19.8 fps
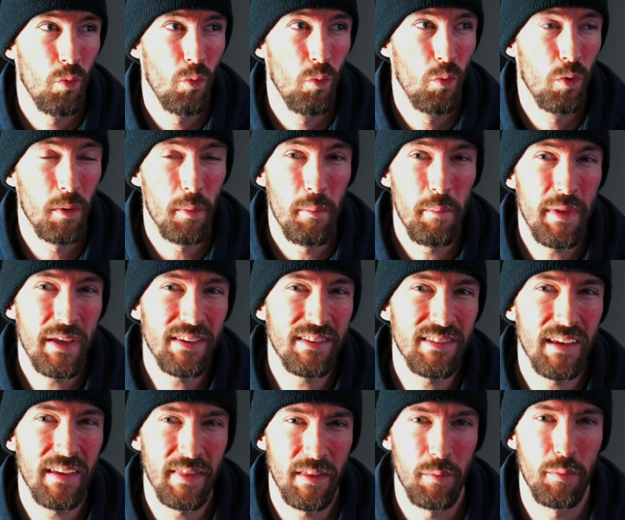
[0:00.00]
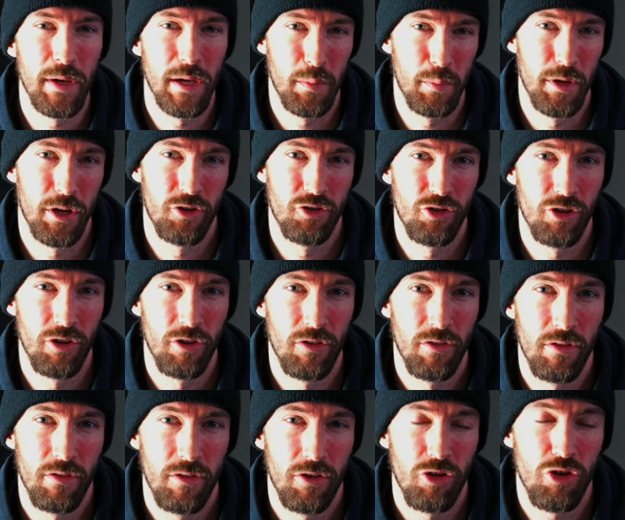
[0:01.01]
we're missing the big picture.
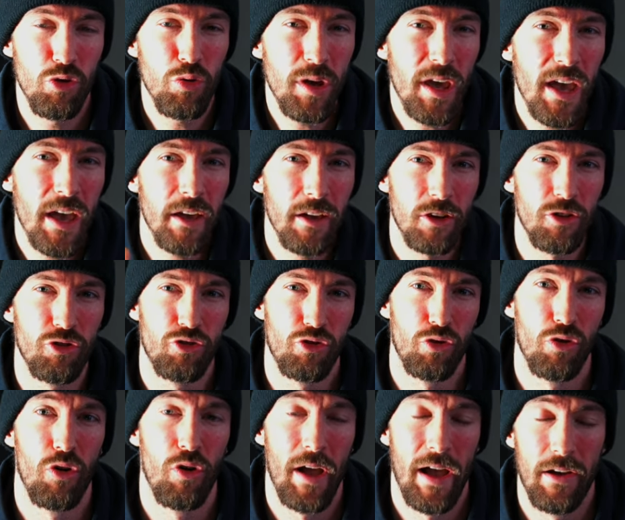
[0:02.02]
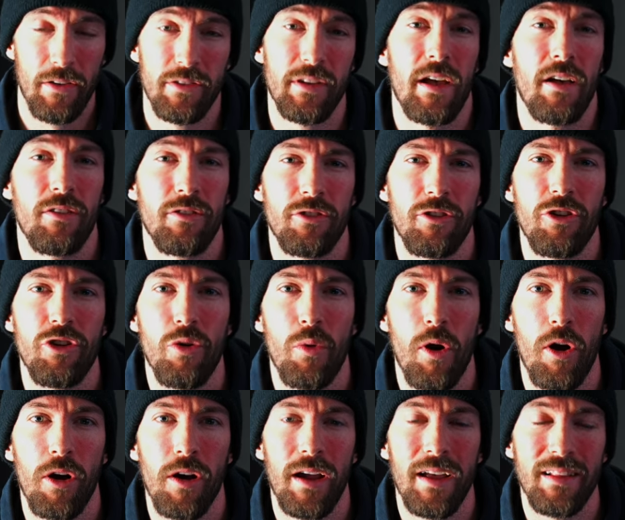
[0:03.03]
You can't control how talented you
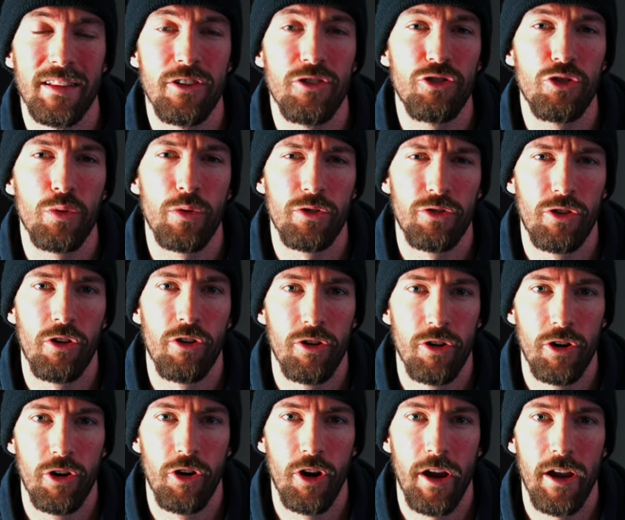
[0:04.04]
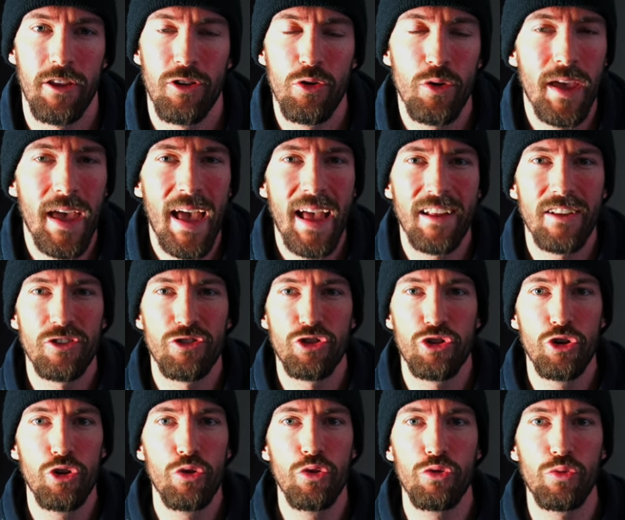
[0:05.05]
are, at least to a certain degree. You can't
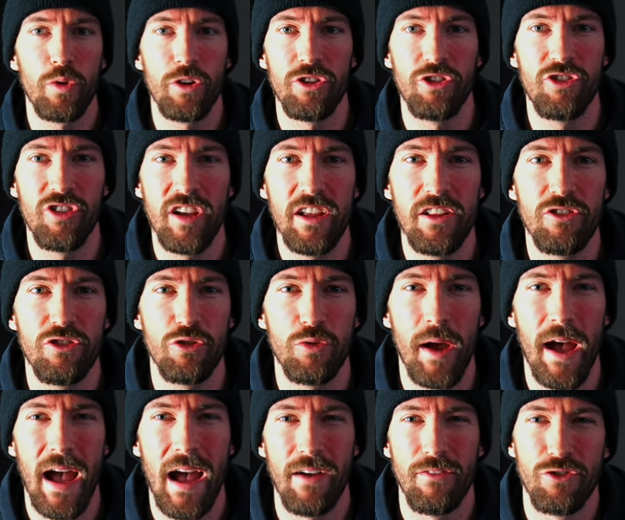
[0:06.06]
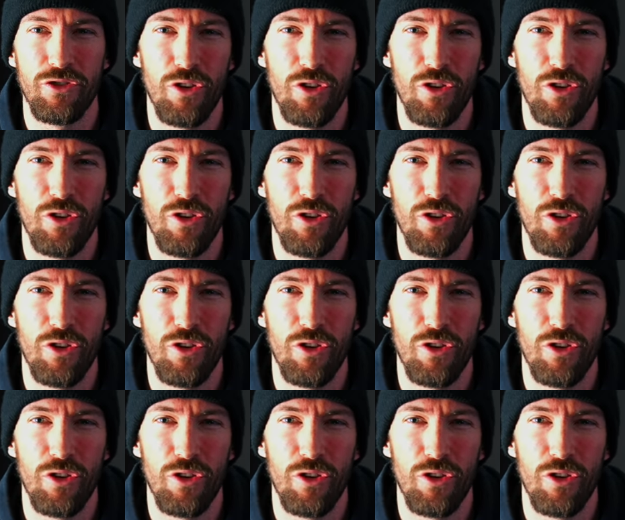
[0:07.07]
choose what genes you have.